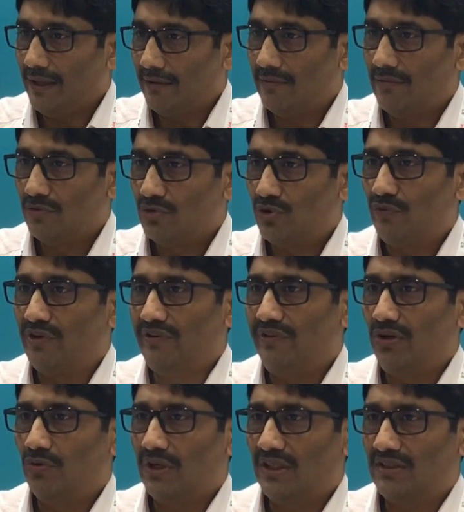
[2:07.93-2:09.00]
Yeah. So when
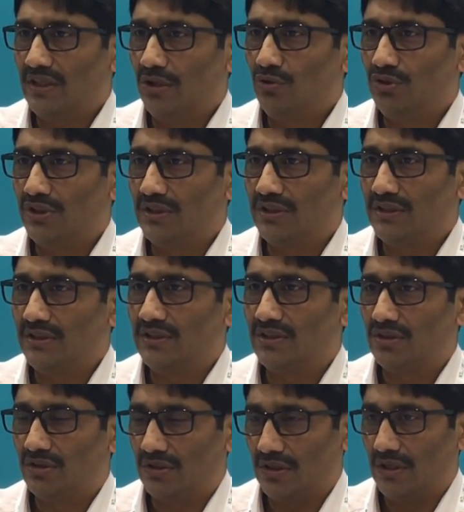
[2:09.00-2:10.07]
we look at solutions,
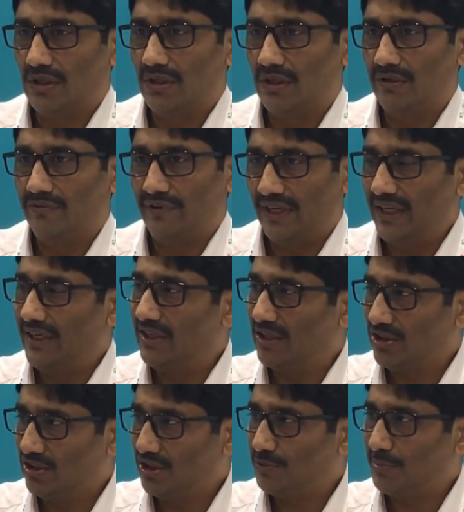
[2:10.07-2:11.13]
it's very
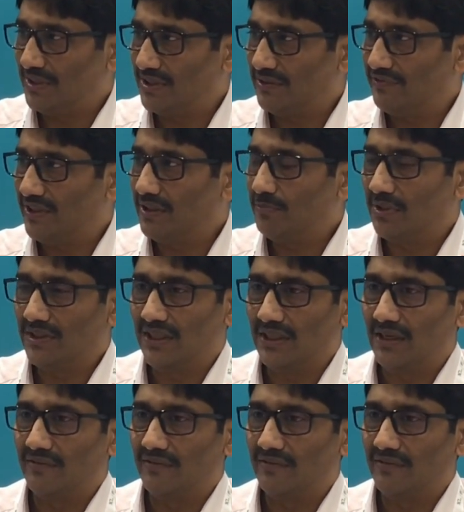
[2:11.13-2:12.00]
industry specific. But then